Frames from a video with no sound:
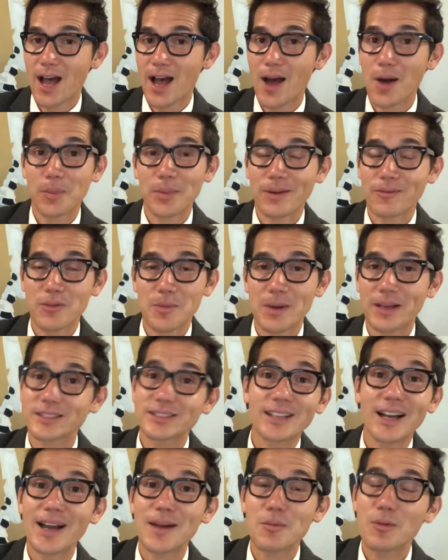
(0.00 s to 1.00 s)
I hope you have the best
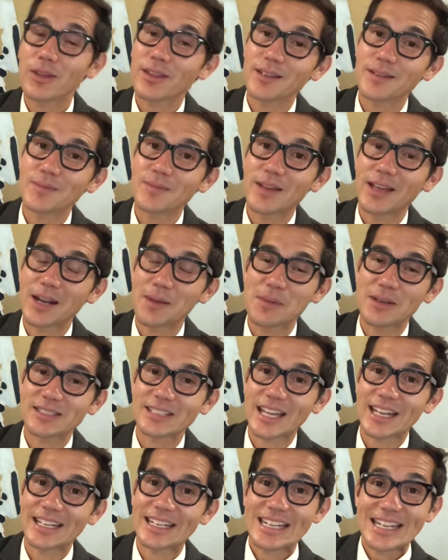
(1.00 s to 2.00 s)
time with it, and I'm
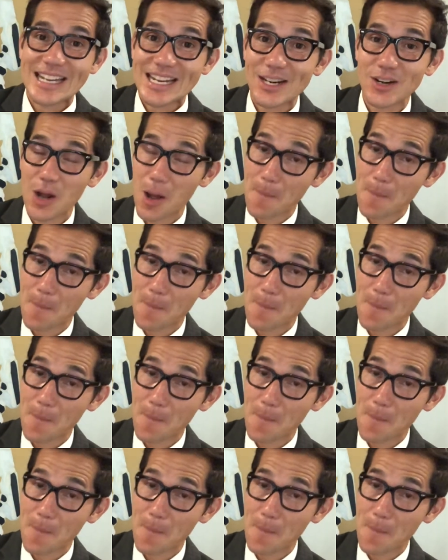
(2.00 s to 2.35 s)
excited to hear